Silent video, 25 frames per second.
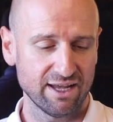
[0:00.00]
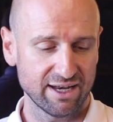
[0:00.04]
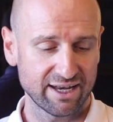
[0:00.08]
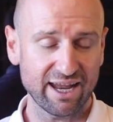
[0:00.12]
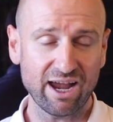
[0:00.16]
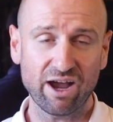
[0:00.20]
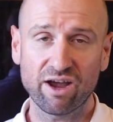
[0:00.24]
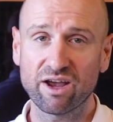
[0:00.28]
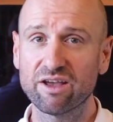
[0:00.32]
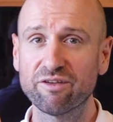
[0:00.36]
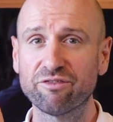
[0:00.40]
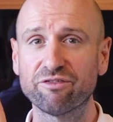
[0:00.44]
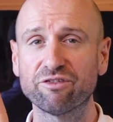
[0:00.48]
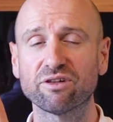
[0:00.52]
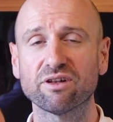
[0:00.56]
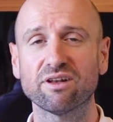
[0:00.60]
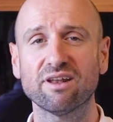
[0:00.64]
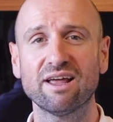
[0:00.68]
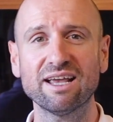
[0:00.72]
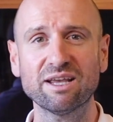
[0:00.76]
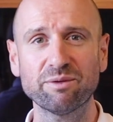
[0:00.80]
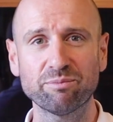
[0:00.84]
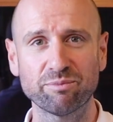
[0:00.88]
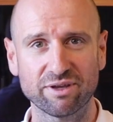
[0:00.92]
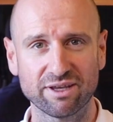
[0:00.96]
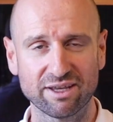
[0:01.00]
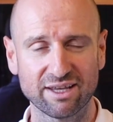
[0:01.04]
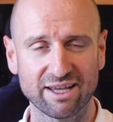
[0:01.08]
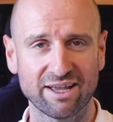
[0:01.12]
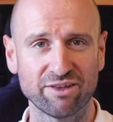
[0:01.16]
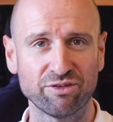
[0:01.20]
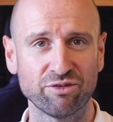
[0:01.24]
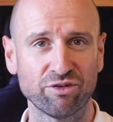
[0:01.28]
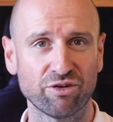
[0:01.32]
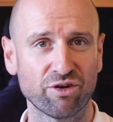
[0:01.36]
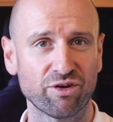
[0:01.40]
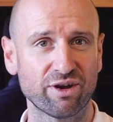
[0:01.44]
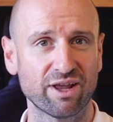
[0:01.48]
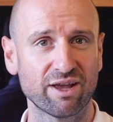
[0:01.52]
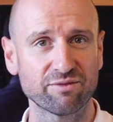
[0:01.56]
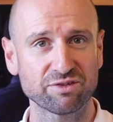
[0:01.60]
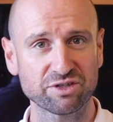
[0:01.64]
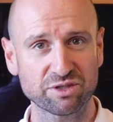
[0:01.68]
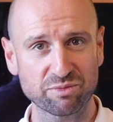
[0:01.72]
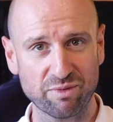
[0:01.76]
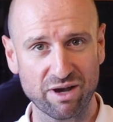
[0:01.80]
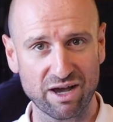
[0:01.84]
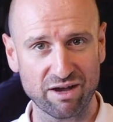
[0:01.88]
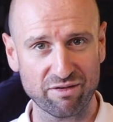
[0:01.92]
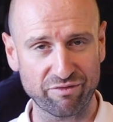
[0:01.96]
Now, if you're like me and you don't have a
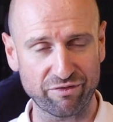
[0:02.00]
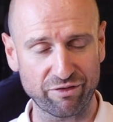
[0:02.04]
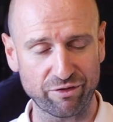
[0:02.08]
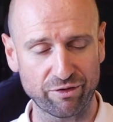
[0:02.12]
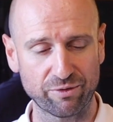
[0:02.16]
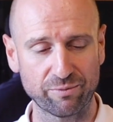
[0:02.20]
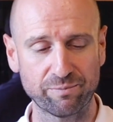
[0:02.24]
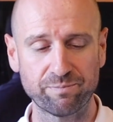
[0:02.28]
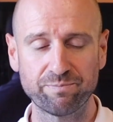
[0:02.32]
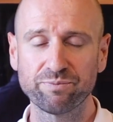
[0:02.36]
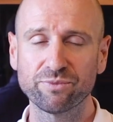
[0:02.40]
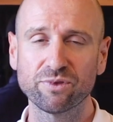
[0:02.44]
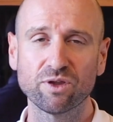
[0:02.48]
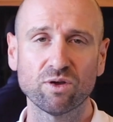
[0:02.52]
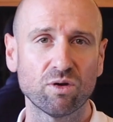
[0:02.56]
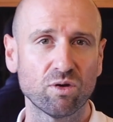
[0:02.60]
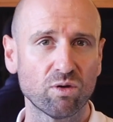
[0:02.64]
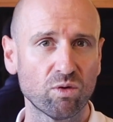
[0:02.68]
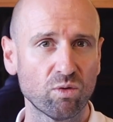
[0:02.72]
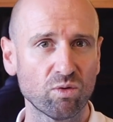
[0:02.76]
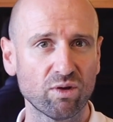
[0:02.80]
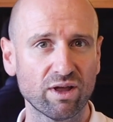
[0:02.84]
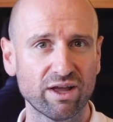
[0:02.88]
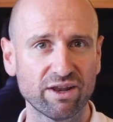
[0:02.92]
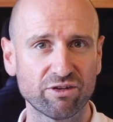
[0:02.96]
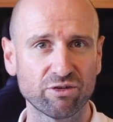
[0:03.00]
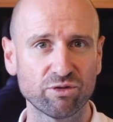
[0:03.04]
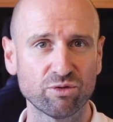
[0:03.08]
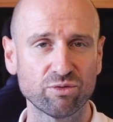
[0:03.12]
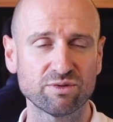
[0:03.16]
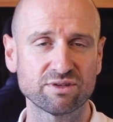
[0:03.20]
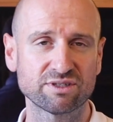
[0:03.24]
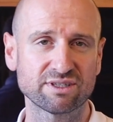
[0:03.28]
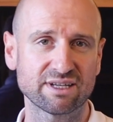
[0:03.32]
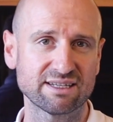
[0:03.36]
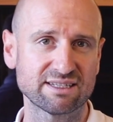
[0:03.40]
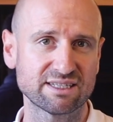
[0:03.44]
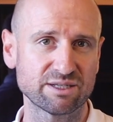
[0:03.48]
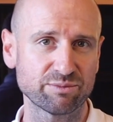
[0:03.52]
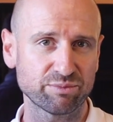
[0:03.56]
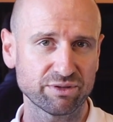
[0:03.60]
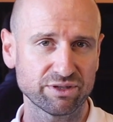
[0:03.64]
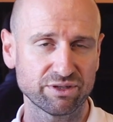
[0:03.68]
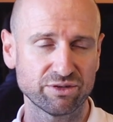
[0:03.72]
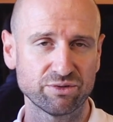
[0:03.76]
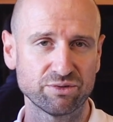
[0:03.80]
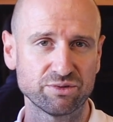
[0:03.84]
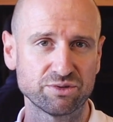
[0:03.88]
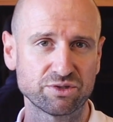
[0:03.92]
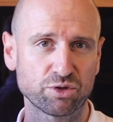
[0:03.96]
smartphone, all I do is I
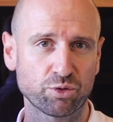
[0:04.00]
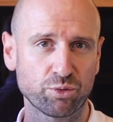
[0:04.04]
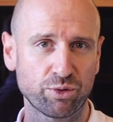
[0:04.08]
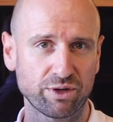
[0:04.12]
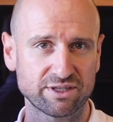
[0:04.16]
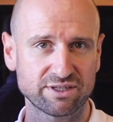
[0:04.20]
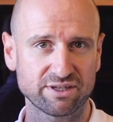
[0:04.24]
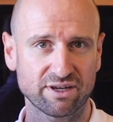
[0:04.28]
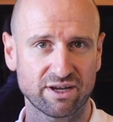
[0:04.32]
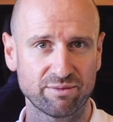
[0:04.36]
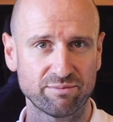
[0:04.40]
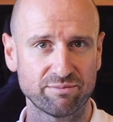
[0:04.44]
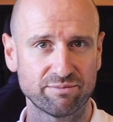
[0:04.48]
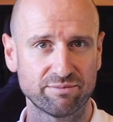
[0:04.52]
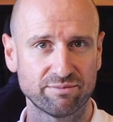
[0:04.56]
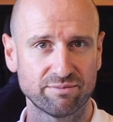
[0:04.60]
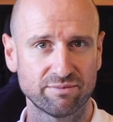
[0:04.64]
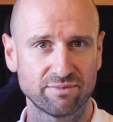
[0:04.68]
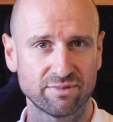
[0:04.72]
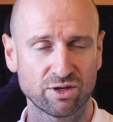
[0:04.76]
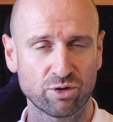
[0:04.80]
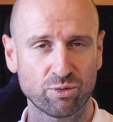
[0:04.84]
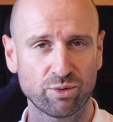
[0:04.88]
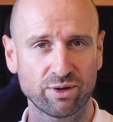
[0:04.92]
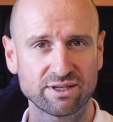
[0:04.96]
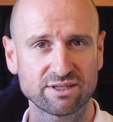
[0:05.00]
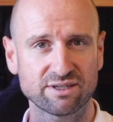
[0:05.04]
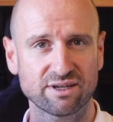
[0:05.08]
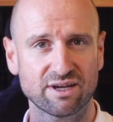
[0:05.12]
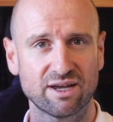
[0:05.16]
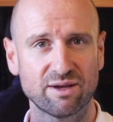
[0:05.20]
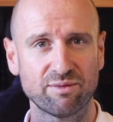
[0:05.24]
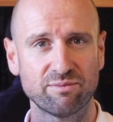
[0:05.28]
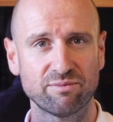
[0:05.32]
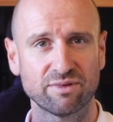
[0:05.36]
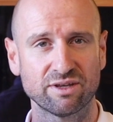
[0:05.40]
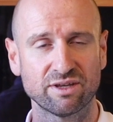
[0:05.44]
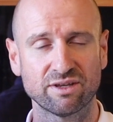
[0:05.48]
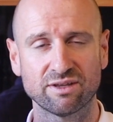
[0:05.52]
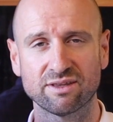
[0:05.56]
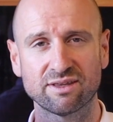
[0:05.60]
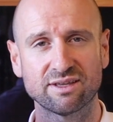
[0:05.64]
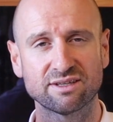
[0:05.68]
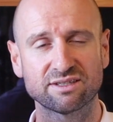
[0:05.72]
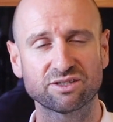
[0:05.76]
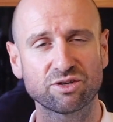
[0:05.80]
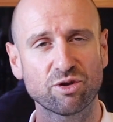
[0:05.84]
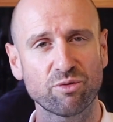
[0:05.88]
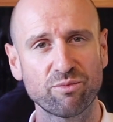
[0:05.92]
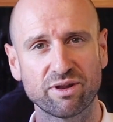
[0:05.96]
simply use QuickTime. QuickTime,
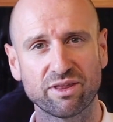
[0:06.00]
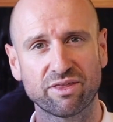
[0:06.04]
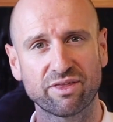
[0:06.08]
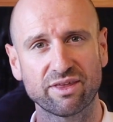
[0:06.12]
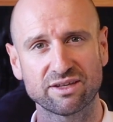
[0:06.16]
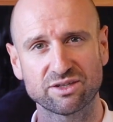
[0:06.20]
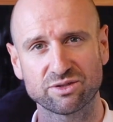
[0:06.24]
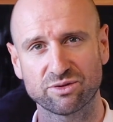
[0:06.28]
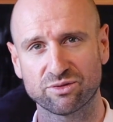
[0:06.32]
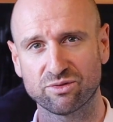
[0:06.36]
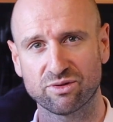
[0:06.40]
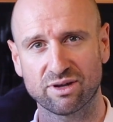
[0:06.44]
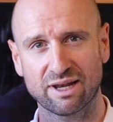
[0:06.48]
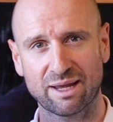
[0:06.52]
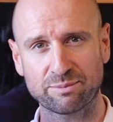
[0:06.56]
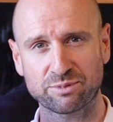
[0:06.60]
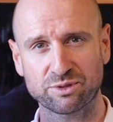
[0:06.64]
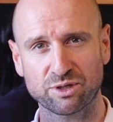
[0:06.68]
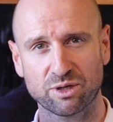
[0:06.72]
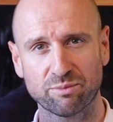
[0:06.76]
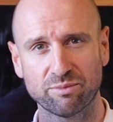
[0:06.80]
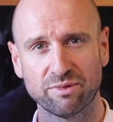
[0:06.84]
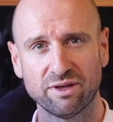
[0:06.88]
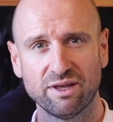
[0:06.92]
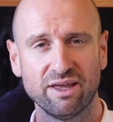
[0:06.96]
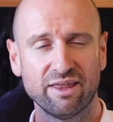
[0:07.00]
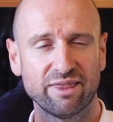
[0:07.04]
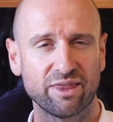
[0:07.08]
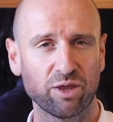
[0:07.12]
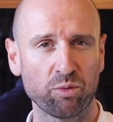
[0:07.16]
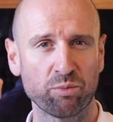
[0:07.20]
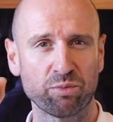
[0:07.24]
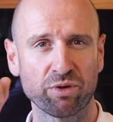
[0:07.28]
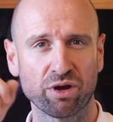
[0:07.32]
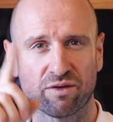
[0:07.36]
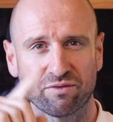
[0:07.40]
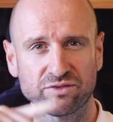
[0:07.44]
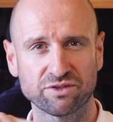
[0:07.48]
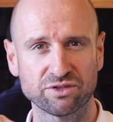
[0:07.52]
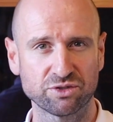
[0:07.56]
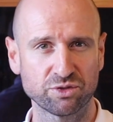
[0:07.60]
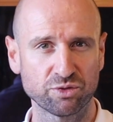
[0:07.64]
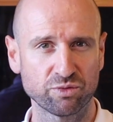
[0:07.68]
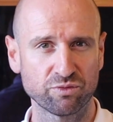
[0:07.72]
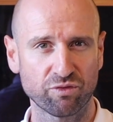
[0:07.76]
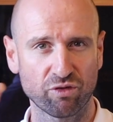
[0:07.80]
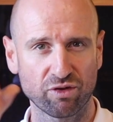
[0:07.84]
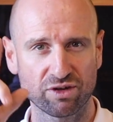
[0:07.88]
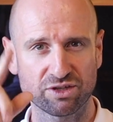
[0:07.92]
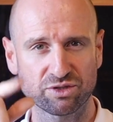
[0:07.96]
there's so many things on your laptop that will be able to
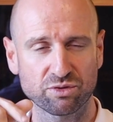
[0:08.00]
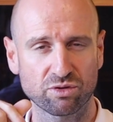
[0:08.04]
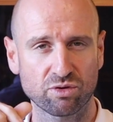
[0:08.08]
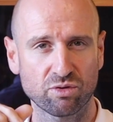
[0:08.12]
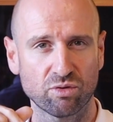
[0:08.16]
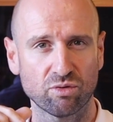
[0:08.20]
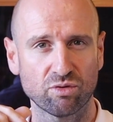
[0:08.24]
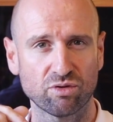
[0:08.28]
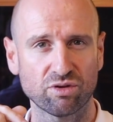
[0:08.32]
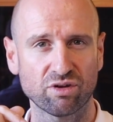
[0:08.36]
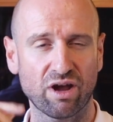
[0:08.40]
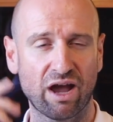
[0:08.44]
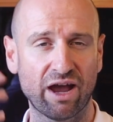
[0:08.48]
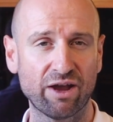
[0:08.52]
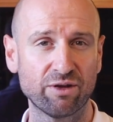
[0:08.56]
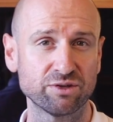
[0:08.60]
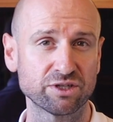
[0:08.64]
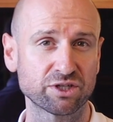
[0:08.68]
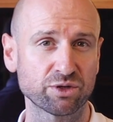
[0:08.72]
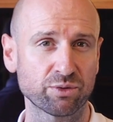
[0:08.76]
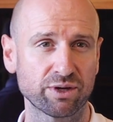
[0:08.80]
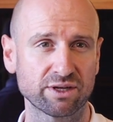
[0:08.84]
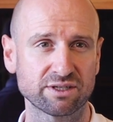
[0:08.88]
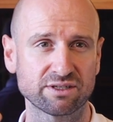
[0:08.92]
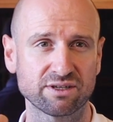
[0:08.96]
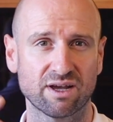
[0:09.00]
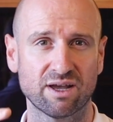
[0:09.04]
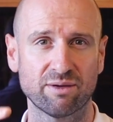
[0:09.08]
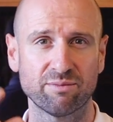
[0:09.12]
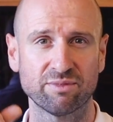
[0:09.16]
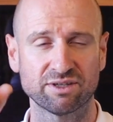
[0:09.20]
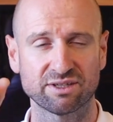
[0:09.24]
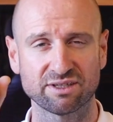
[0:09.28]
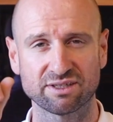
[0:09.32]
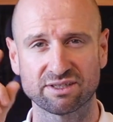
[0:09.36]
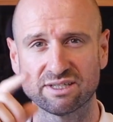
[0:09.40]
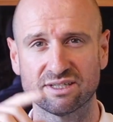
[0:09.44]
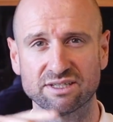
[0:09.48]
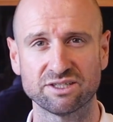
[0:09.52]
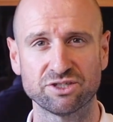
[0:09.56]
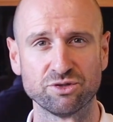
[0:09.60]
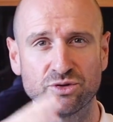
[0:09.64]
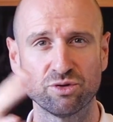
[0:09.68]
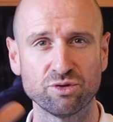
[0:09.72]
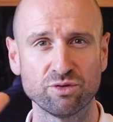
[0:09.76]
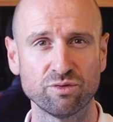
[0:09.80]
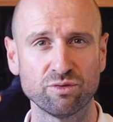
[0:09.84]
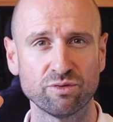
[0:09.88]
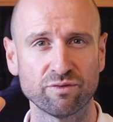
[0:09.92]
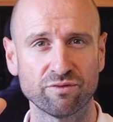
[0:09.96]
do voice record. I use QuickTime. It just says
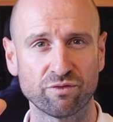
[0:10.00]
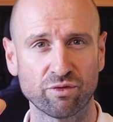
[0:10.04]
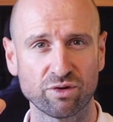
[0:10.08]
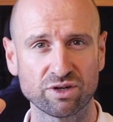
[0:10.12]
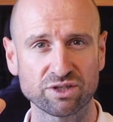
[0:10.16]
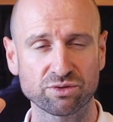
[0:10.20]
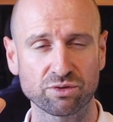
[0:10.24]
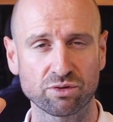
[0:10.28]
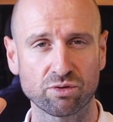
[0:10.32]
new voice